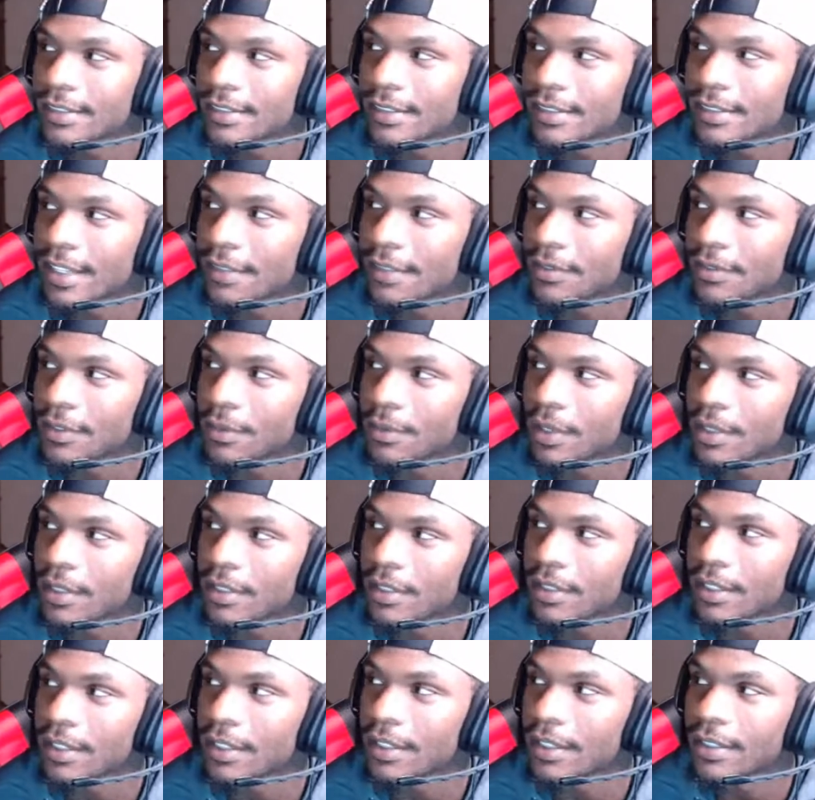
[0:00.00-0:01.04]
definitely one of
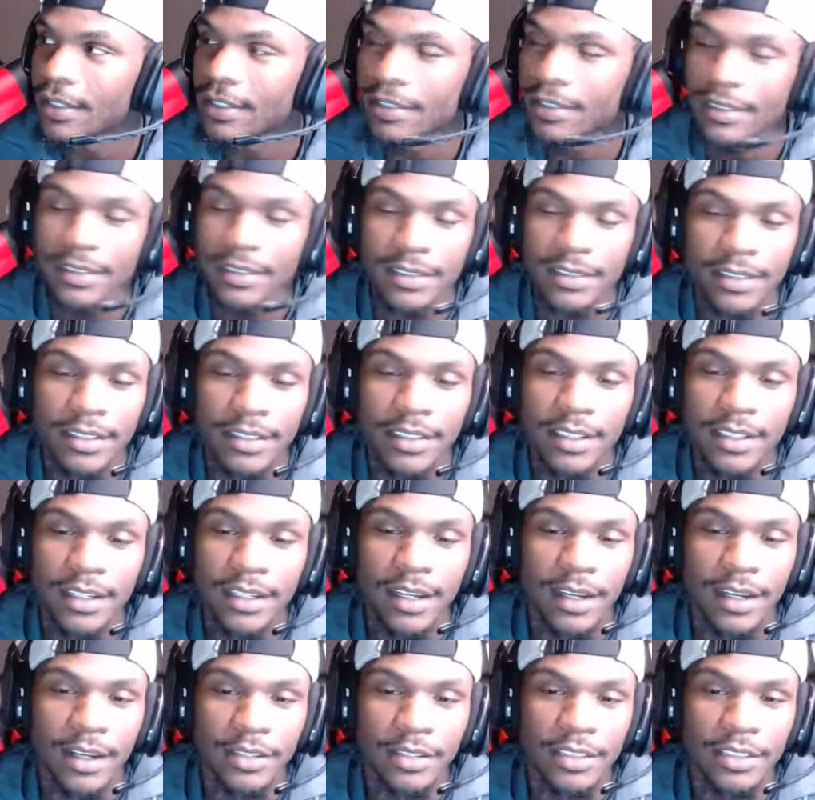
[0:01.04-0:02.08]
the
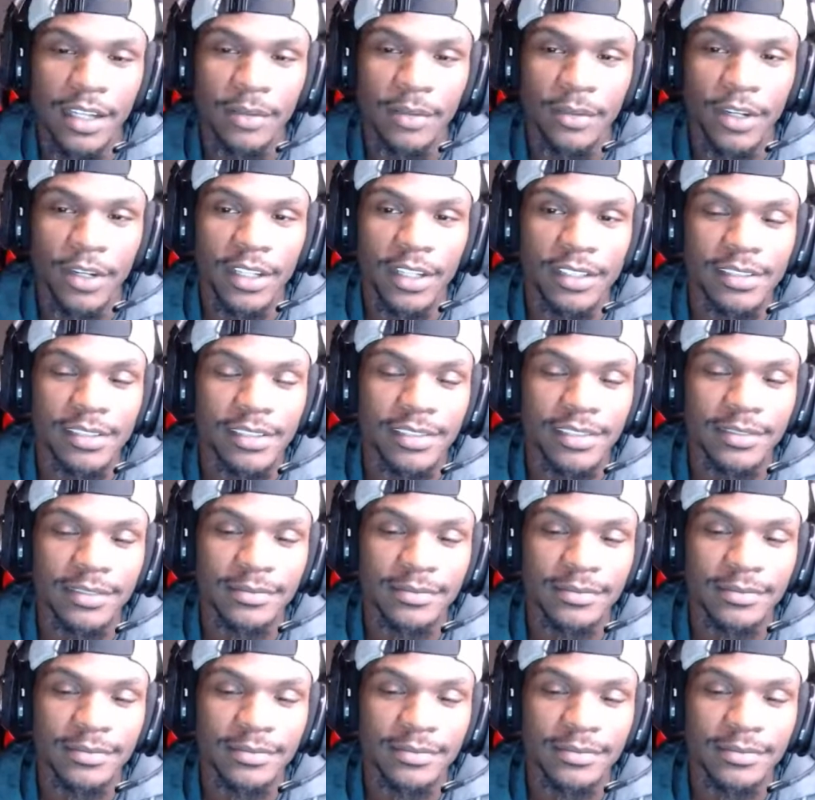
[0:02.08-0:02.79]
all-time greats.